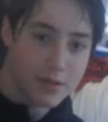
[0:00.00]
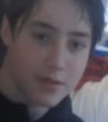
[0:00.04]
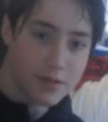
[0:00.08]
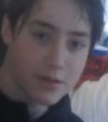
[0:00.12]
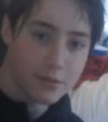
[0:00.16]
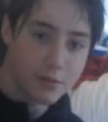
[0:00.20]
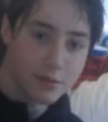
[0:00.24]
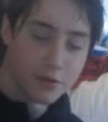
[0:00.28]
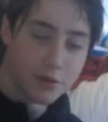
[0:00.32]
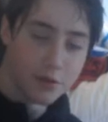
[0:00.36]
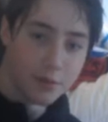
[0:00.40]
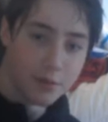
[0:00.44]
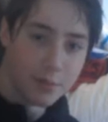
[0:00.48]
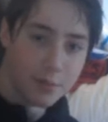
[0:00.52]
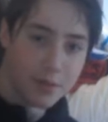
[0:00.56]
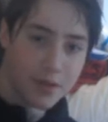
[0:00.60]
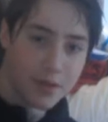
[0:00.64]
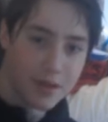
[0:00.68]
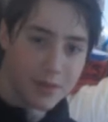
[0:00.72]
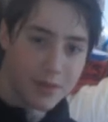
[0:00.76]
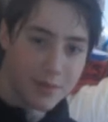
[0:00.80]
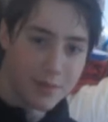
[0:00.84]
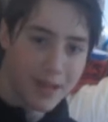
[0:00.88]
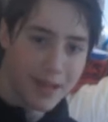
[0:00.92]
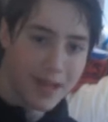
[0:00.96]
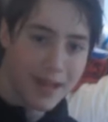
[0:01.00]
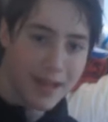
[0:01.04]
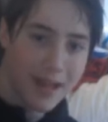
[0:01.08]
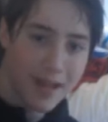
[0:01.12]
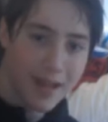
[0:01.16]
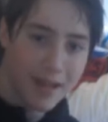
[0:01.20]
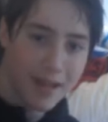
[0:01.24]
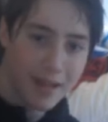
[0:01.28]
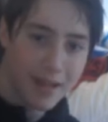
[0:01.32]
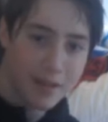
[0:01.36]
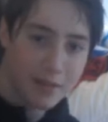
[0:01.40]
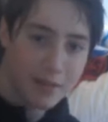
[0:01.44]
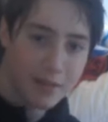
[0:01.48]
group, the Black
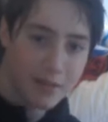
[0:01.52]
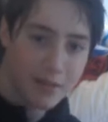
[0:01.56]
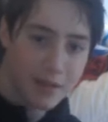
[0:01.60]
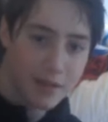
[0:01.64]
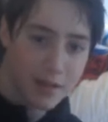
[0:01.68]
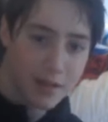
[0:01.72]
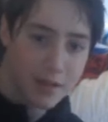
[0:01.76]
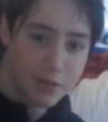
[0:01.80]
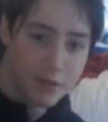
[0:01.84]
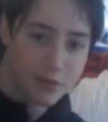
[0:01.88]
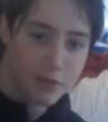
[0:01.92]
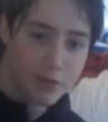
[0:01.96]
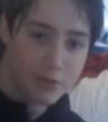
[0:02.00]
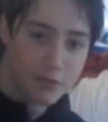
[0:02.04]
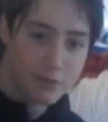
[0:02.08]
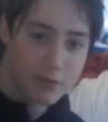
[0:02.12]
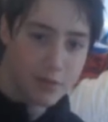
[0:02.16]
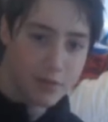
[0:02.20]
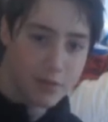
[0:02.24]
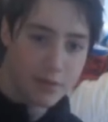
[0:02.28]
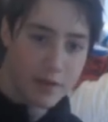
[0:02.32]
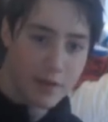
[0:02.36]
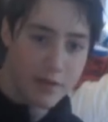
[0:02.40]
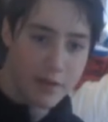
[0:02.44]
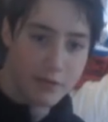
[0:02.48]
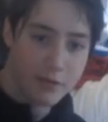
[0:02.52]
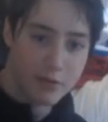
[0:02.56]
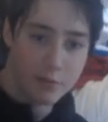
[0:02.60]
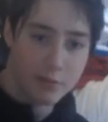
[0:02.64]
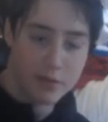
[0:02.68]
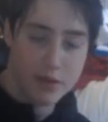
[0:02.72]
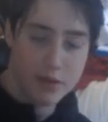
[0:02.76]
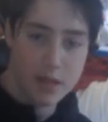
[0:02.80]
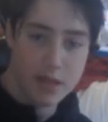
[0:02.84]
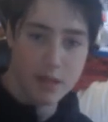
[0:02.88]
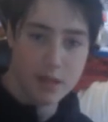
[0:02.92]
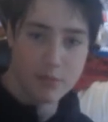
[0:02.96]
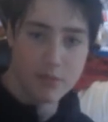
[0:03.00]
Hand, which is what Gabriel
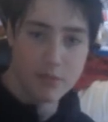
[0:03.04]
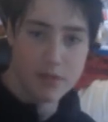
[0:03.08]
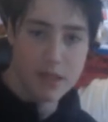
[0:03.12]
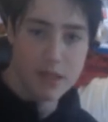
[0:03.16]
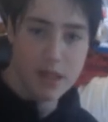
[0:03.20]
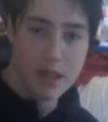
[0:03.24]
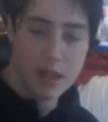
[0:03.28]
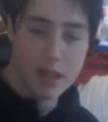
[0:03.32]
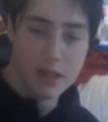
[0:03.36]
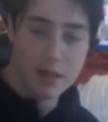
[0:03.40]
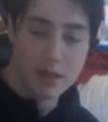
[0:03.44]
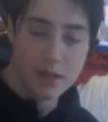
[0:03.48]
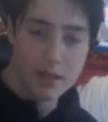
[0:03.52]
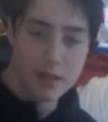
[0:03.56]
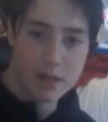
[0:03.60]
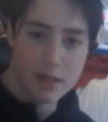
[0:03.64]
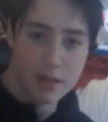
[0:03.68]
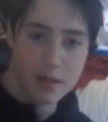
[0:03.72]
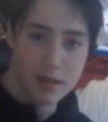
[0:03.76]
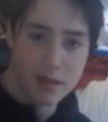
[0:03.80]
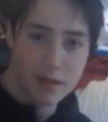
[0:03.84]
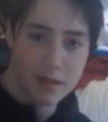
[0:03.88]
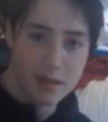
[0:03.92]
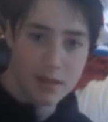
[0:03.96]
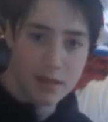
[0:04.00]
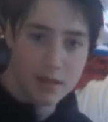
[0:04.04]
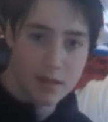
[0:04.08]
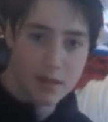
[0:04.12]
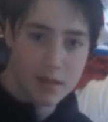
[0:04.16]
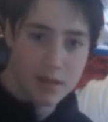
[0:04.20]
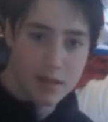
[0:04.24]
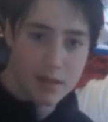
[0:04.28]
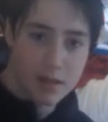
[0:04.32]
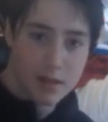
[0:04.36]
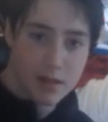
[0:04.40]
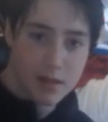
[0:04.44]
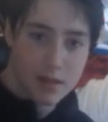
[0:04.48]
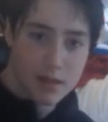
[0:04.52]
Princip was in,
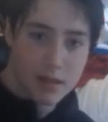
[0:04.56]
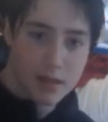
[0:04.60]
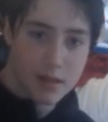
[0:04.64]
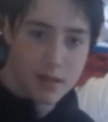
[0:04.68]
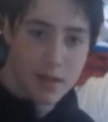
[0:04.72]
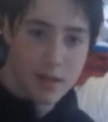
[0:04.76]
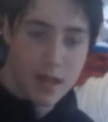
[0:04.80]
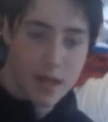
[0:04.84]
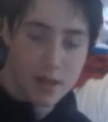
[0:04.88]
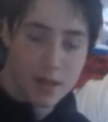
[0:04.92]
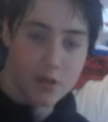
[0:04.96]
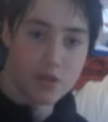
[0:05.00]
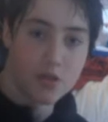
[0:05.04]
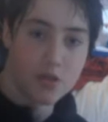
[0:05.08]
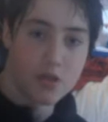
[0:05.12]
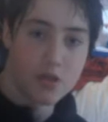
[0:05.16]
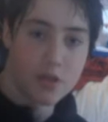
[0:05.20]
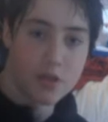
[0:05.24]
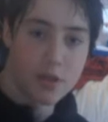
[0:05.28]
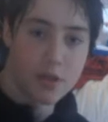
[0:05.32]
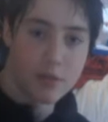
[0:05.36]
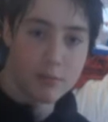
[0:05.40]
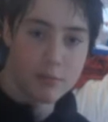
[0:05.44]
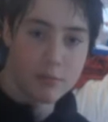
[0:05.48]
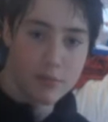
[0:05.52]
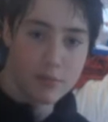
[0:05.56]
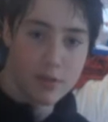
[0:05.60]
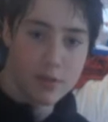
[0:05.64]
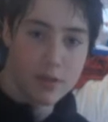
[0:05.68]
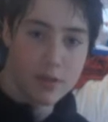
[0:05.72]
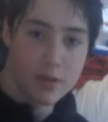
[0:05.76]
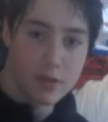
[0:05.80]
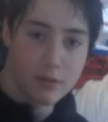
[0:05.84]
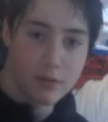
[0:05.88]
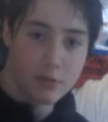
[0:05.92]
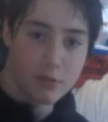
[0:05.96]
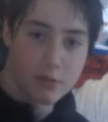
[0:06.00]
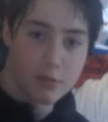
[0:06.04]
actually
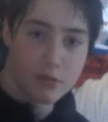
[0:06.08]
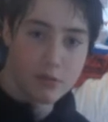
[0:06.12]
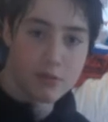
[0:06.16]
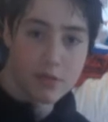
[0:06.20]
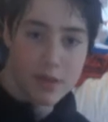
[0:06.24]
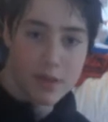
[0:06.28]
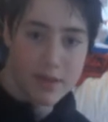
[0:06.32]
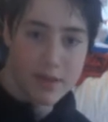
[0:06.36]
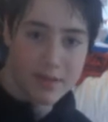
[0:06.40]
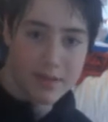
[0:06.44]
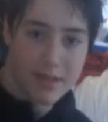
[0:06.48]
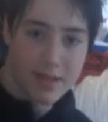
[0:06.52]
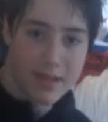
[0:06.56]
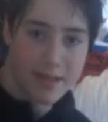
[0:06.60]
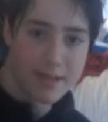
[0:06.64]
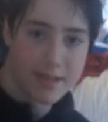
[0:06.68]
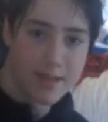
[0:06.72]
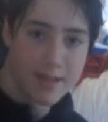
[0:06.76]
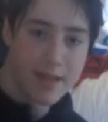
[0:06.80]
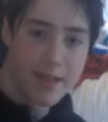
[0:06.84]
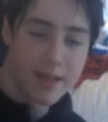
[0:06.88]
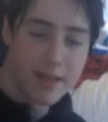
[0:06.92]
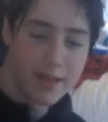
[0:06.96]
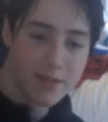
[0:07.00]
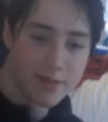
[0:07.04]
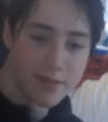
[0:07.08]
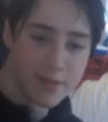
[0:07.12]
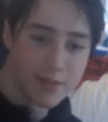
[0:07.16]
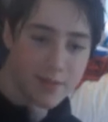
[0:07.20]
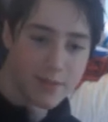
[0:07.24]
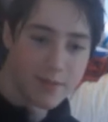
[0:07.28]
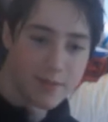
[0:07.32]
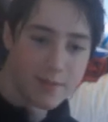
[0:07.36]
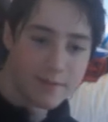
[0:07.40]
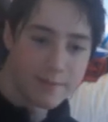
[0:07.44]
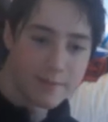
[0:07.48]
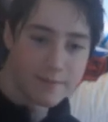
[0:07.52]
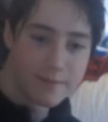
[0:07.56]
ordered the assassination.
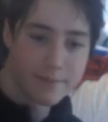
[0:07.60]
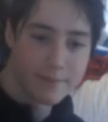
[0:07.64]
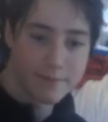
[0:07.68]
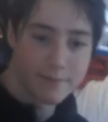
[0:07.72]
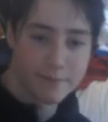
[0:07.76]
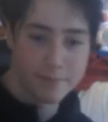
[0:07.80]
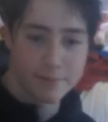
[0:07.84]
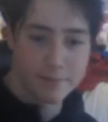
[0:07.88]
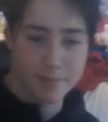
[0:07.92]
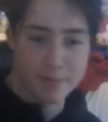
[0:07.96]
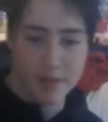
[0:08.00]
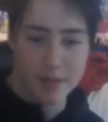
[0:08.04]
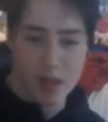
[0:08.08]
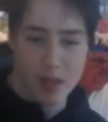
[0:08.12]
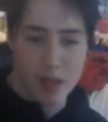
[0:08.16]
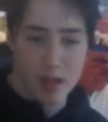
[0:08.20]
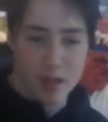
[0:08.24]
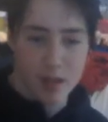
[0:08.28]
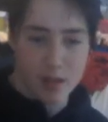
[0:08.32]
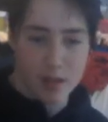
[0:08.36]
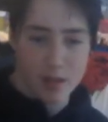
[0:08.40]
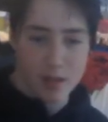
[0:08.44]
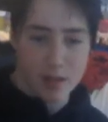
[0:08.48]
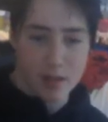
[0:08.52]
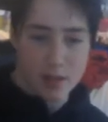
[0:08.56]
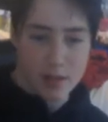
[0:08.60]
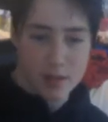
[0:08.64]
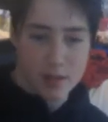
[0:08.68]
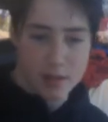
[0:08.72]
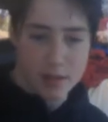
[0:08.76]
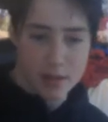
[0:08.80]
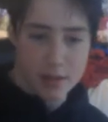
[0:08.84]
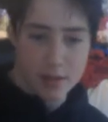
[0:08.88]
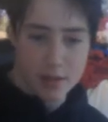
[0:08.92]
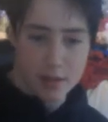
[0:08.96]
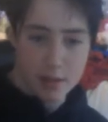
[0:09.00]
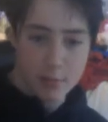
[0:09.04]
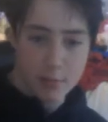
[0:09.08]

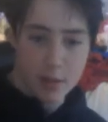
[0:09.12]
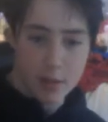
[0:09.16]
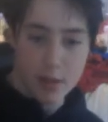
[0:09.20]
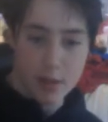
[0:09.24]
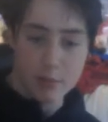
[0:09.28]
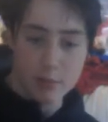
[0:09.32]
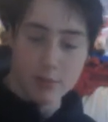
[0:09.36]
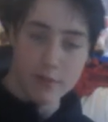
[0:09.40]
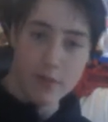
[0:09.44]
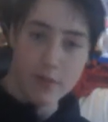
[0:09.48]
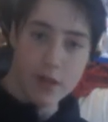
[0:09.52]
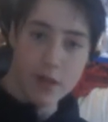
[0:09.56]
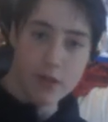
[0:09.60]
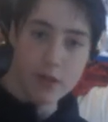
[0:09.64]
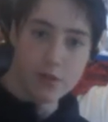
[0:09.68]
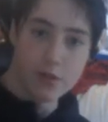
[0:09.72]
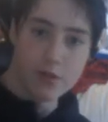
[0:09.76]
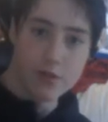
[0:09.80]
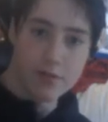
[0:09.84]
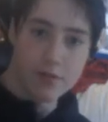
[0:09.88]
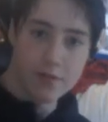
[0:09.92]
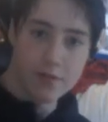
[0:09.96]
So they wanted revenge.